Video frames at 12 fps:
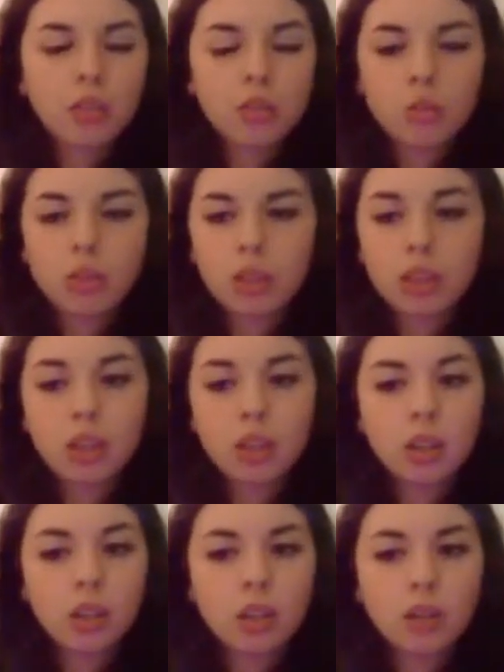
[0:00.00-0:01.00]
well,
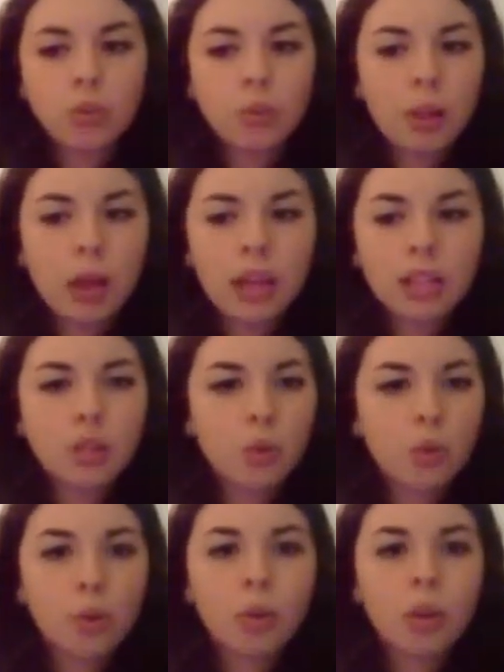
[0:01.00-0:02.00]
then you imply it's a
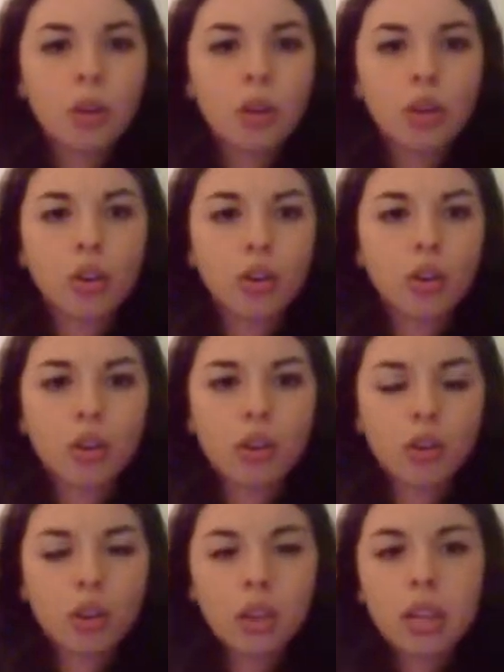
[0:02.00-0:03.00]
woman or a girl,